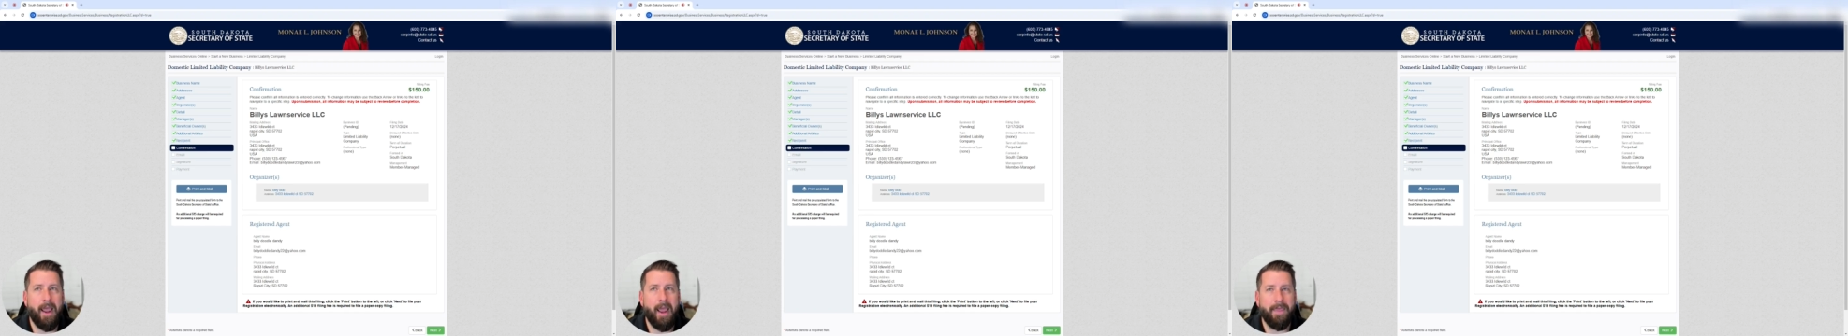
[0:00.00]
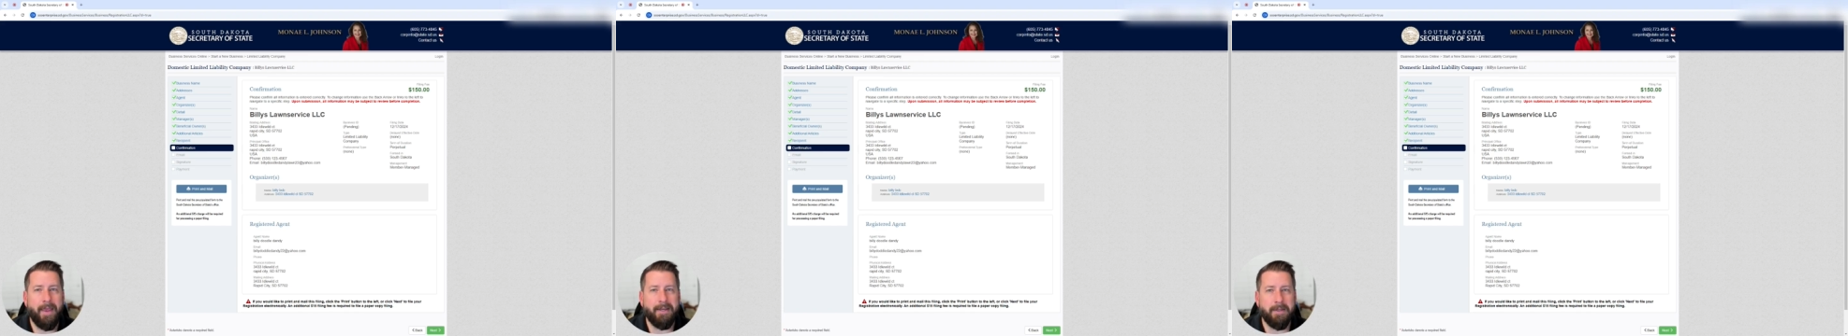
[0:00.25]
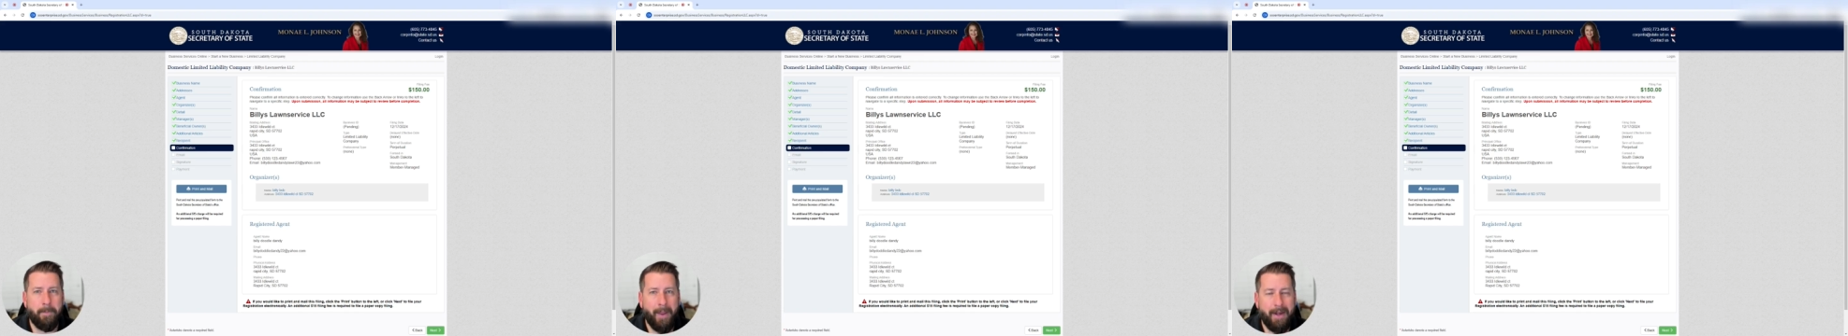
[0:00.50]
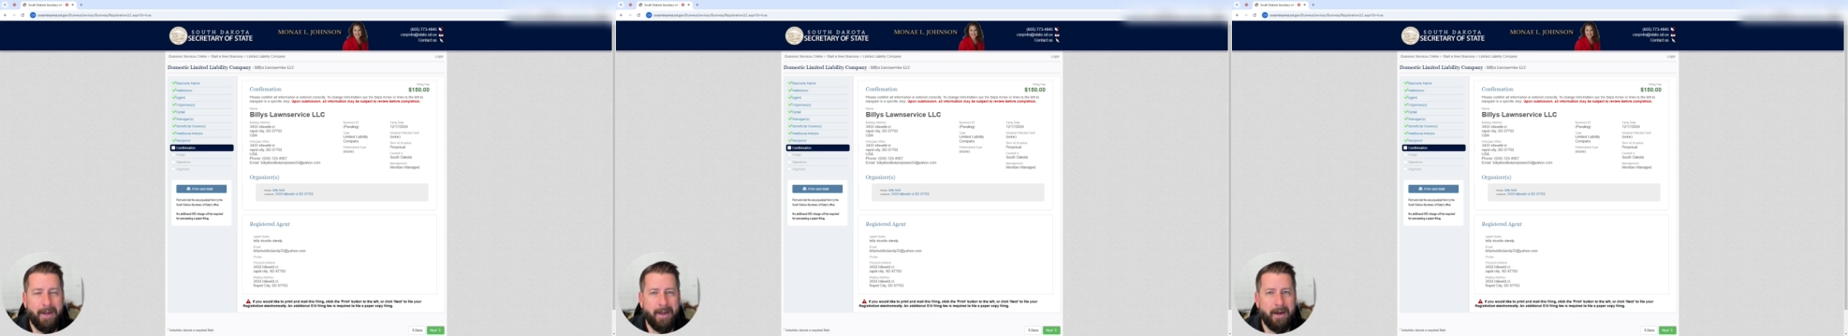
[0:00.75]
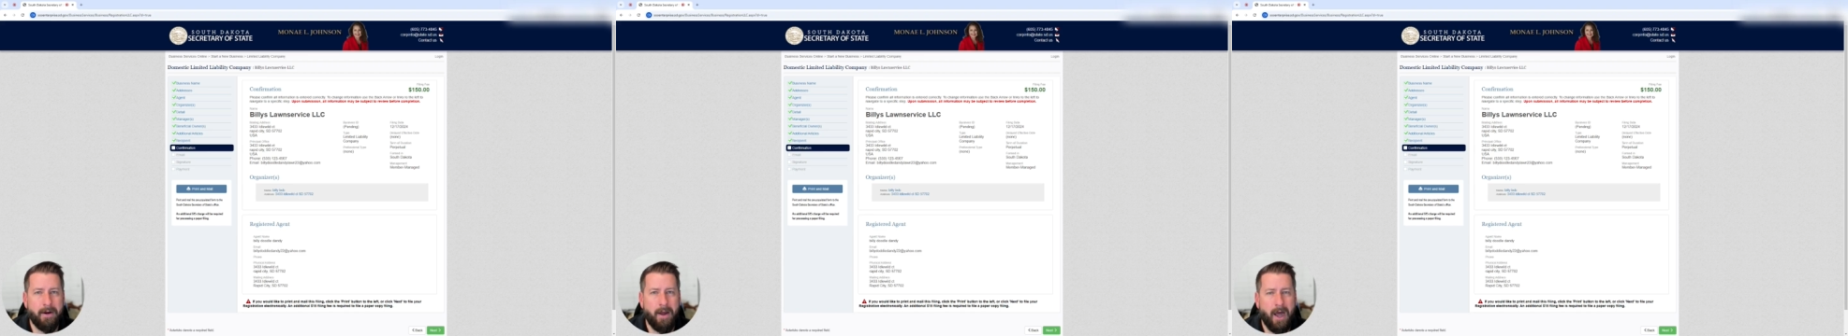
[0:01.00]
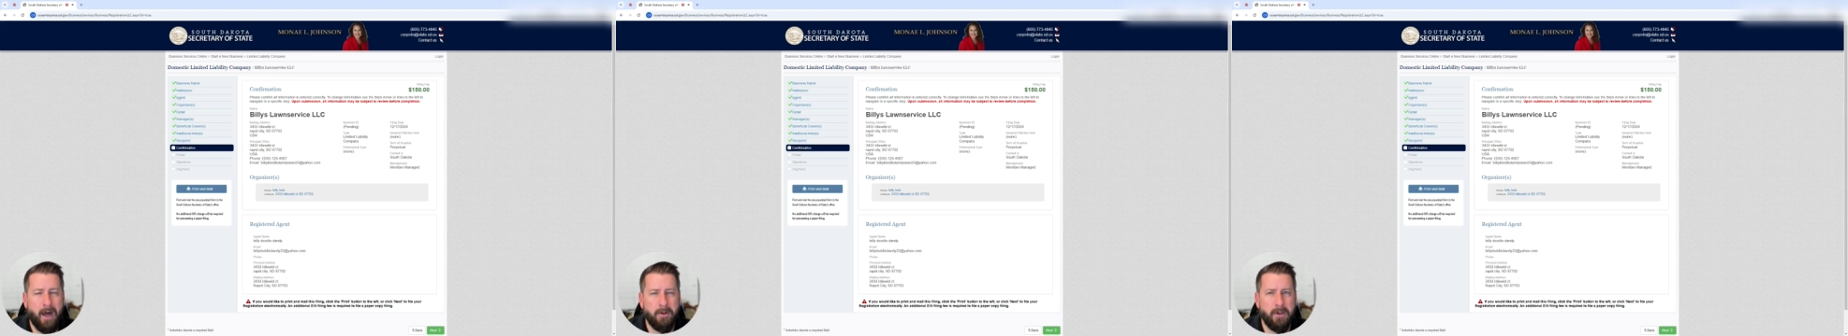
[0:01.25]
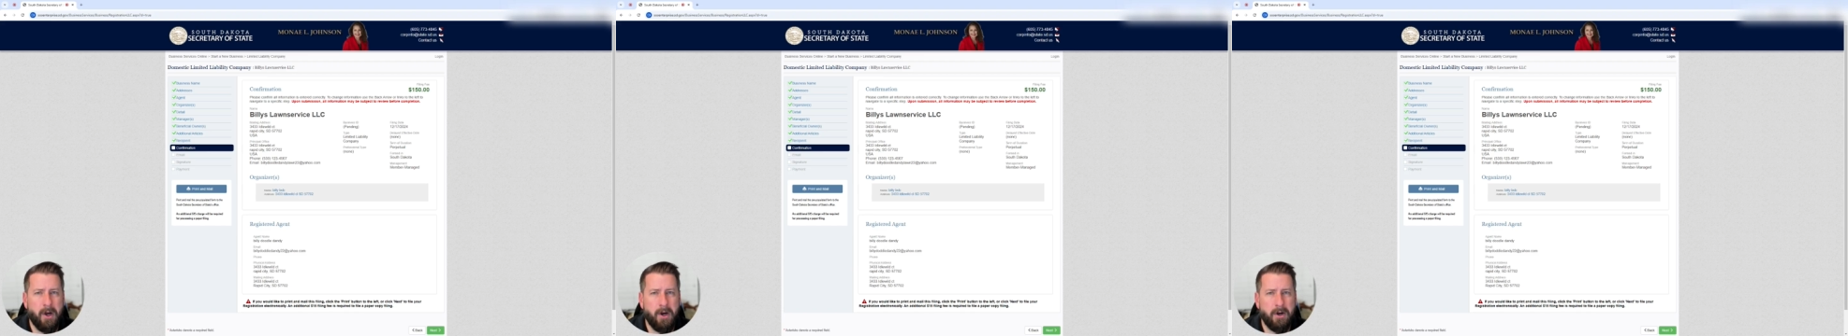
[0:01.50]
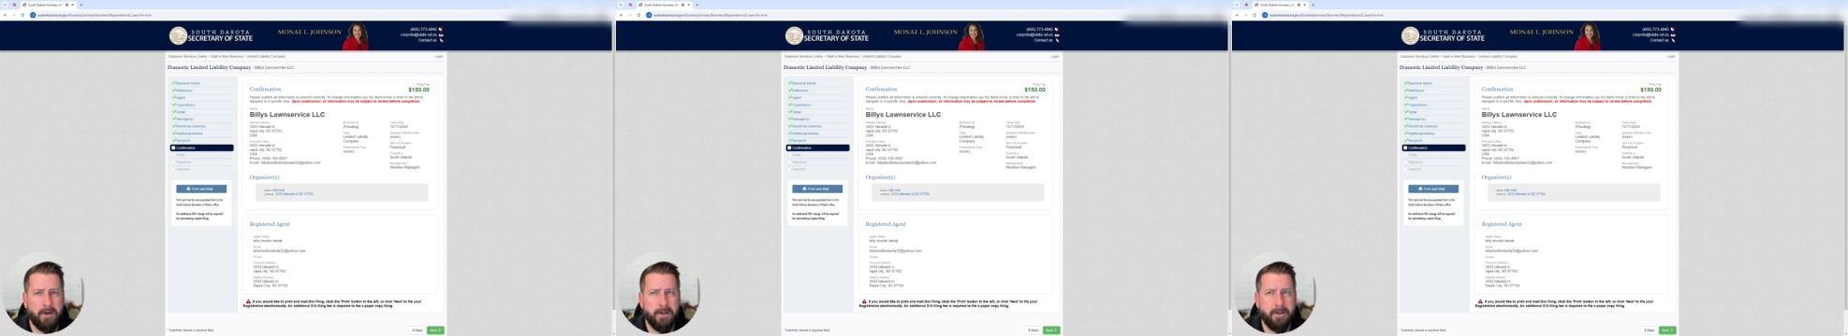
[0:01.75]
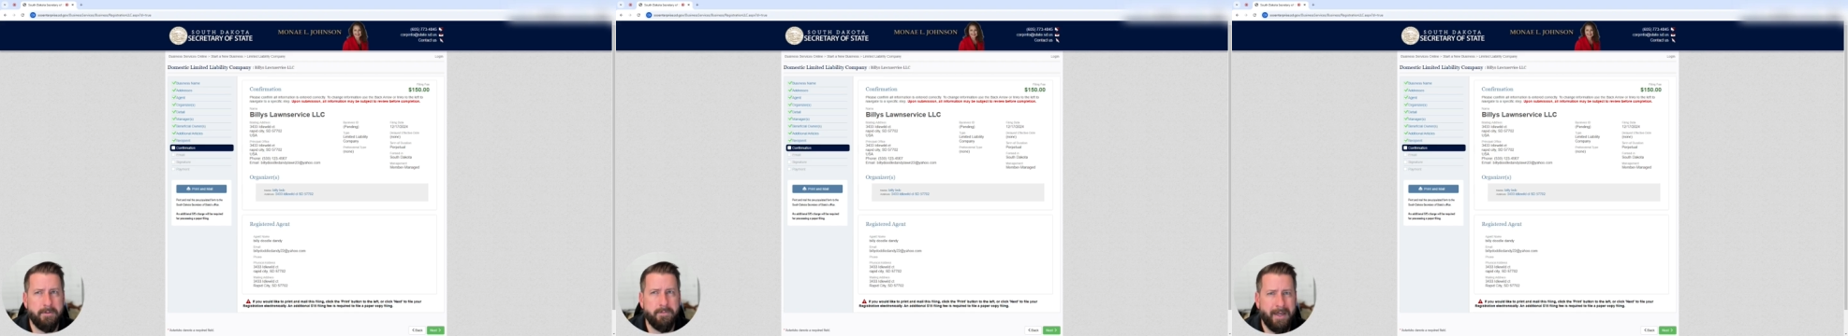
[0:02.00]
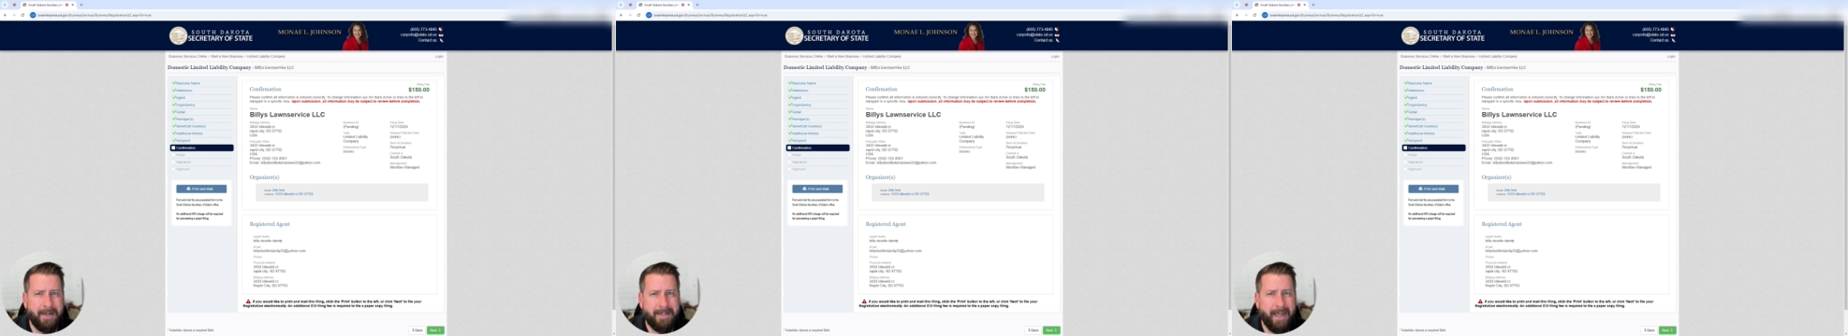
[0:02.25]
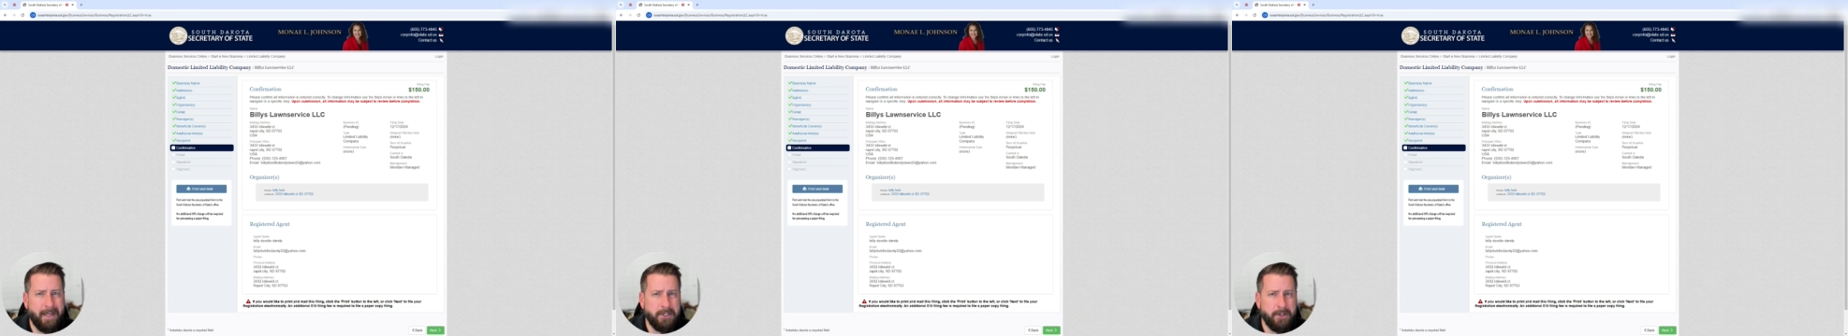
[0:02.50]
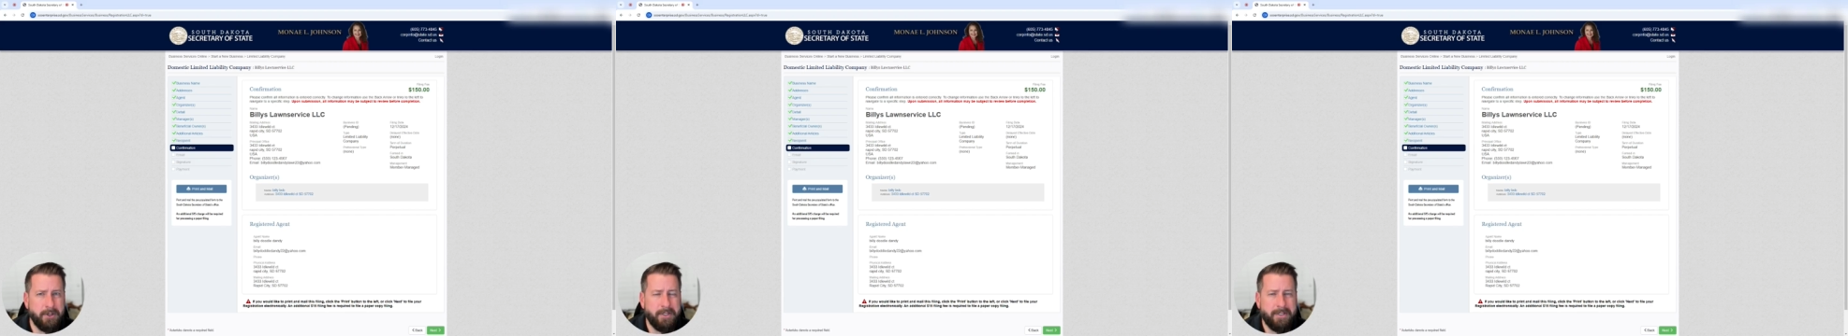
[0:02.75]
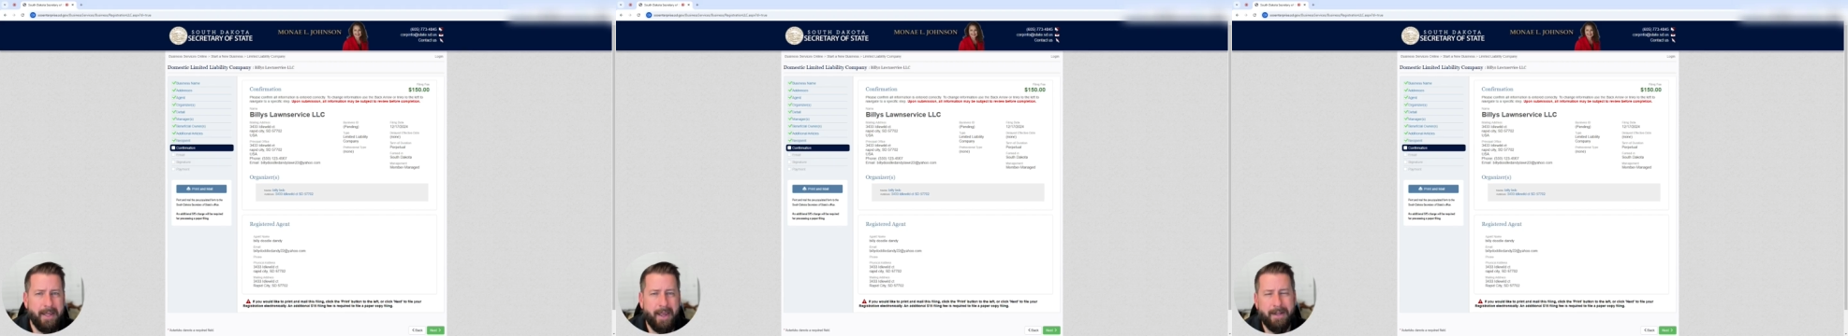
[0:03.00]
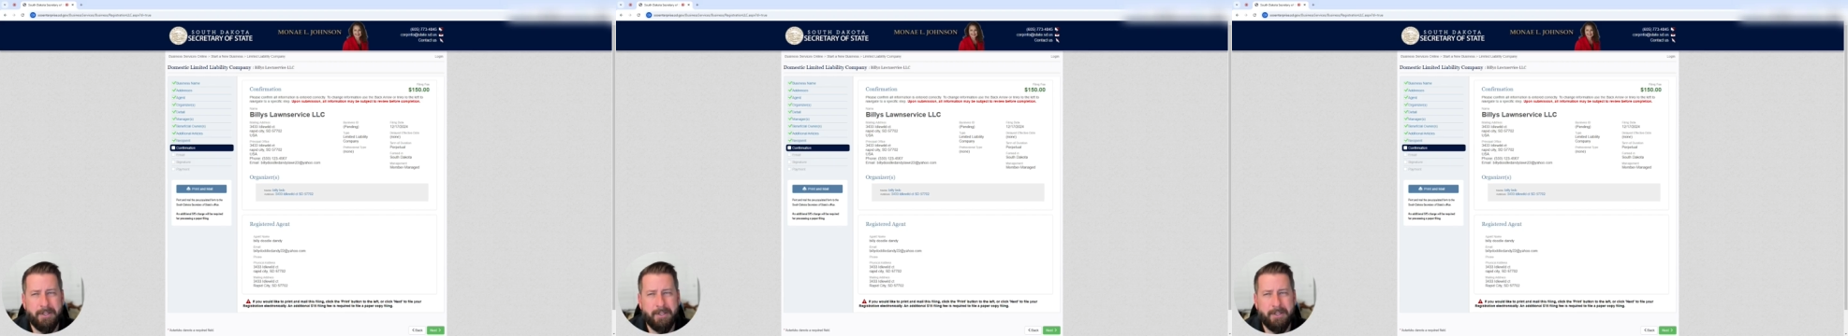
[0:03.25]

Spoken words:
And then depending on how long it takes in your state,